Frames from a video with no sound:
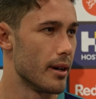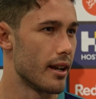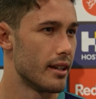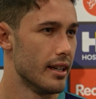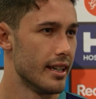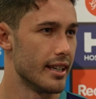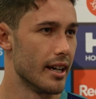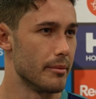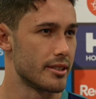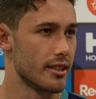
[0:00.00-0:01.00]
But
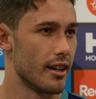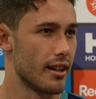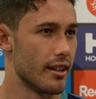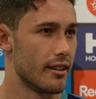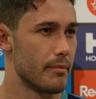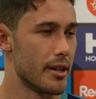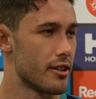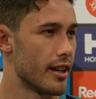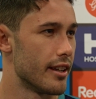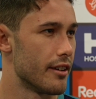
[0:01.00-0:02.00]
yeah, I'm excited and I've been
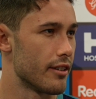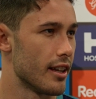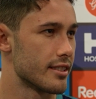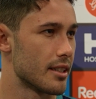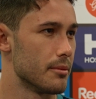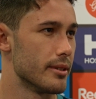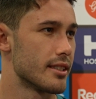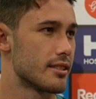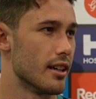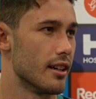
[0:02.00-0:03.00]
training there for the last couple of
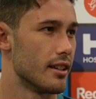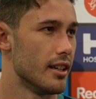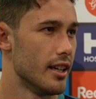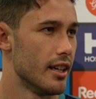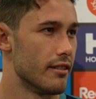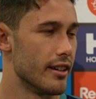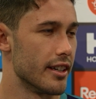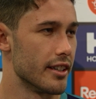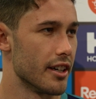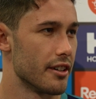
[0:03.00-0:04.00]
weeks, so ready
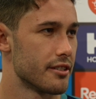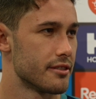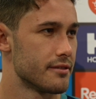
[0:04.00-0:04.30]
to go.